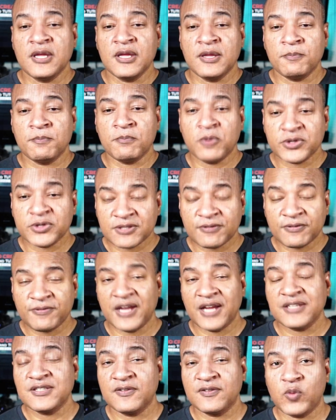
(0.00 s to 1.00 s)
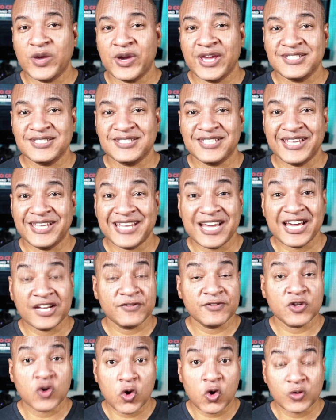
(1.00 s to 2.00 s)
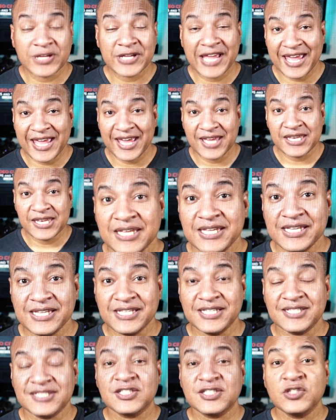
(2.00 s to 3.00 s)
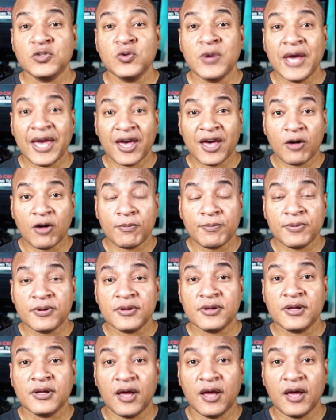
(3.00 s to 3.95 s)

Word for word: into vertical videos to use on YouTube Shorts, Instagram, or